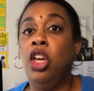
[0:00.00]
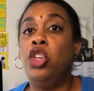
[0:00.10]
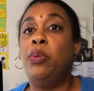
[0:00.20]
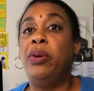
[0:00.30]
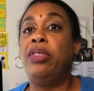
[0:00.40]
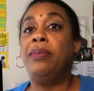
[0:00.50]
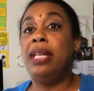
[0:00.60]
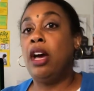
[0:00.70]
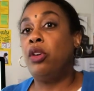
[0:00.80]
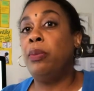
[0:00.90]
you put them
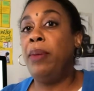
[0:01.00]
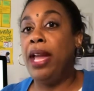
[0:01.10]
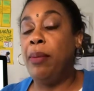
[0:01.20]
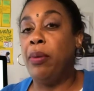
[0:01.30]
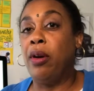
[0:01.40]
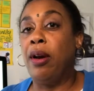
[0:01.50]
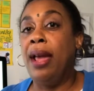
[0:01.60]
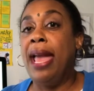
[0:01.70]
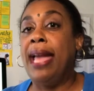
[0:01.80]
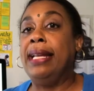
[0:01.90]
down on paper
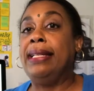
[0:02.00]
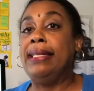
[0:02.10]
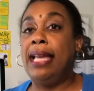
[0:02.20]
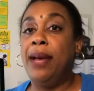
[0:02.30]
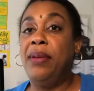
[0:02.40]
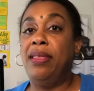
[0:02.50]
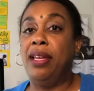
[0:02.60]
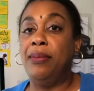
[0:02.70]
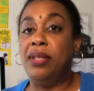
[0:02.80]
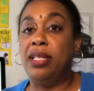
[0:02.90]
and examine
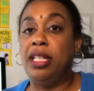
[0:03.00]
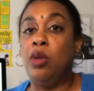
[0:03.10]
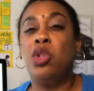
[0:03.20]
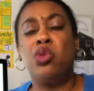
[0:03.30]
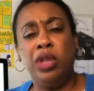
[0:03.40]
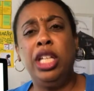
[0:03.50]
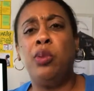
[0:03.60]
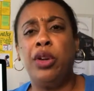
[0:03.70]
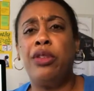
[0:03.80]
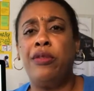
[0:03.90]
them to see what's really
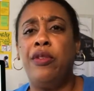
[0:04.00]
worth your